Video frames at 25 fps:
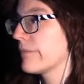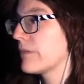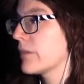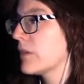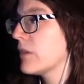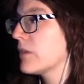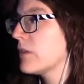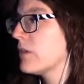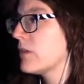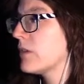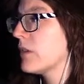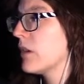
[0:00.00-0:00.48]

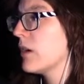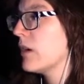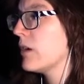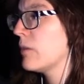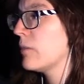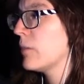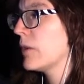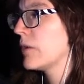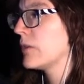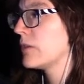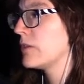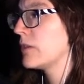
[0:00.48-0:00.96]
This is how
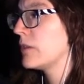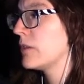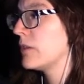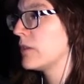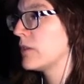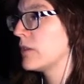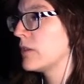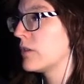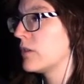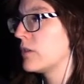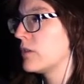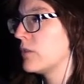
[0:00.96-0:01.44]
Muskie
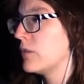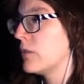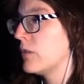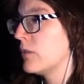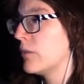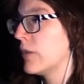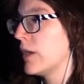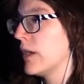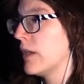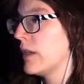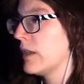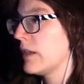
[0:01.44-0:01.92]
got to the
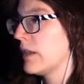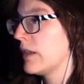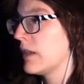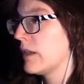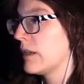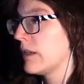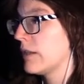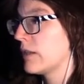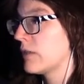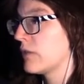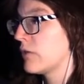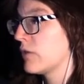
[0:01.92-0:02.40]
valley
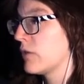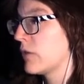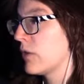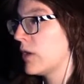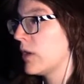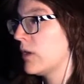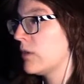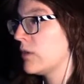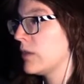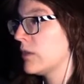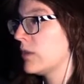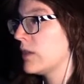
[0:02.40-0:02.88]
that
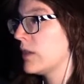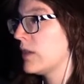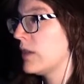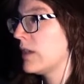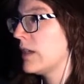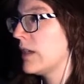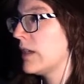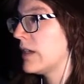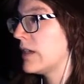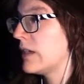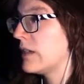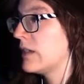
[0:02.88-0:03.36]
surrounded the
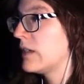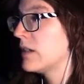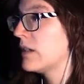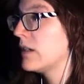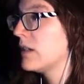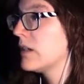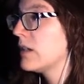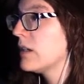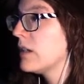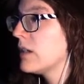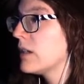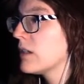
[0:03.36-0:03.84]
lake.
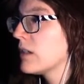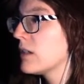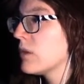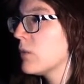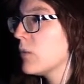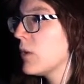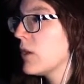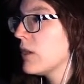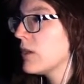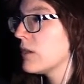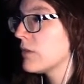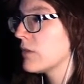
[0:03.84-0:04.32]
The
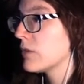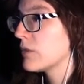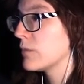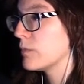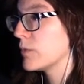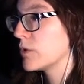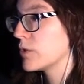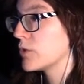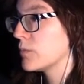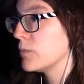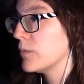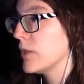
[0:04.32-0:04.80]
valley was
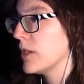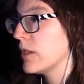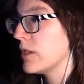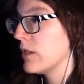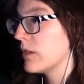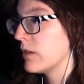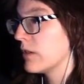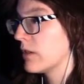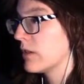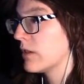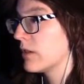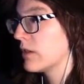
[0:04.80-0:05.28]
much
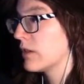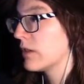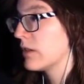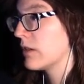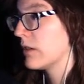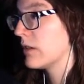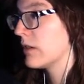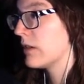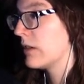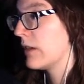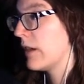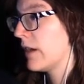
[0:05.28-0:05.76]
bigger
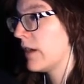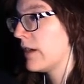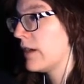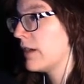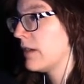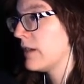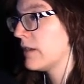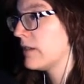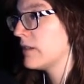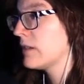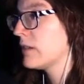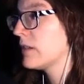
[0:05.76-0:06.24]
than the
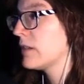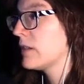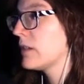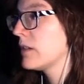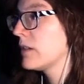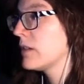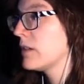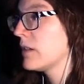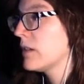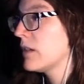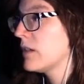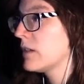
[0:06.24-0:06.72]
island,
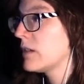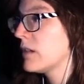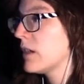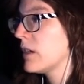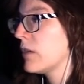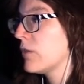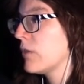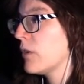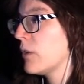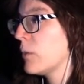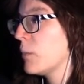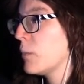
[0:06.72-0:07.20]
and
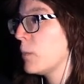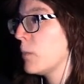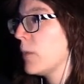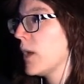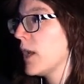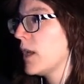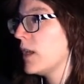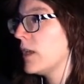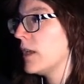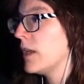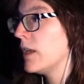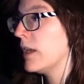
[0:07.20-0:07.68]
there were
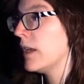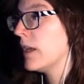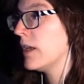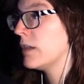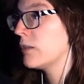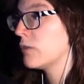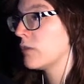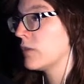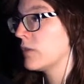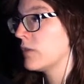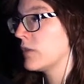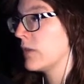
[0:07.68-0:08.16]
many
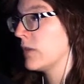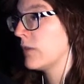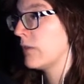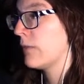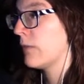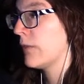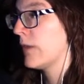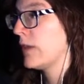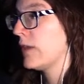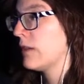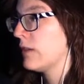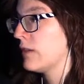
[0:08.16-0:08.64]
interesting
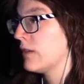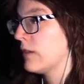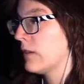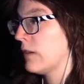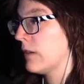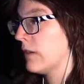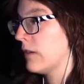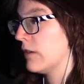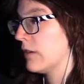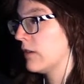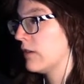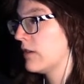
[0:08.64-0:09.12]
things
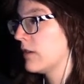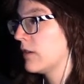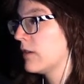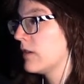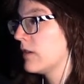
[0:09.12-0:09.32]
there.